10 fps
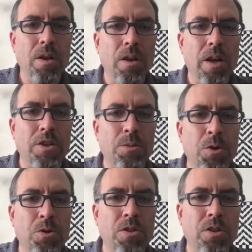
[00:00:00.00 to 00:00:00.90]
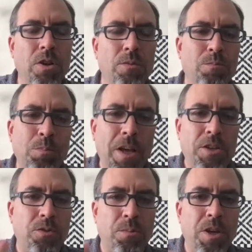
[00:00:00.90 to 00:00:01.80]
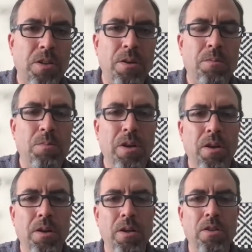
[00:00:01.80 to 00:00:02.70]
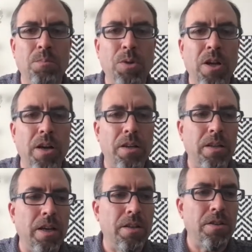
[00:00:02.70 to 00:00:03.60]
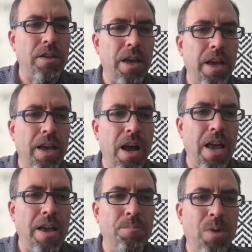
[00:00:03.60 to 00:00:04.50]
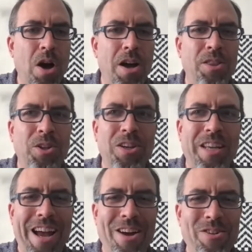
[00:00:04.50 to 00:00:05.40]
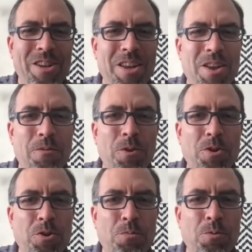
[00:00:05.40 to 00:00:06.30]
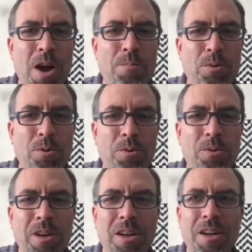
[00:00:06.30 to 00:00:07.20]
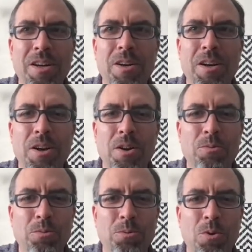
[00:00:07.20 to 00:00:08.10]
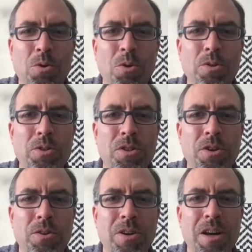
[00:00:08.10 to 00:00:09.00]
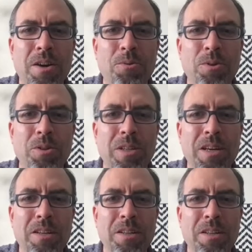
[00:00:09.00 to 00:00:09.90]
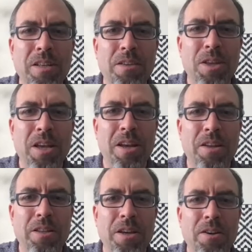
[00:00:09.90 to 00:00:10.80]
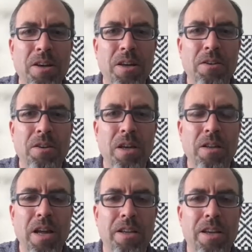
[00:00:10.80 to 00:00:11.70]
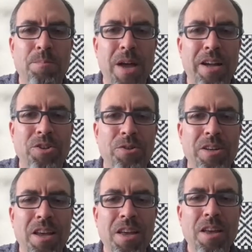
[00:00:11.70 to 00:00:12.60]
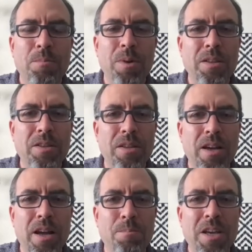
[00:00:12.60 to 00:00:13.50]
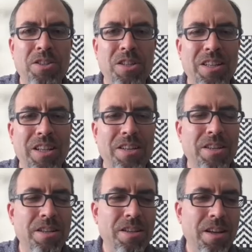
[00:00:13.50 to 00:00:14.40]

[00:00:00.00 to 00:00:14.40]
I suppose it's a good place for me to plug that. Hey, I am on the lookout for a new proper role, so I will leave that out there and not come back to it. But I'm based in London,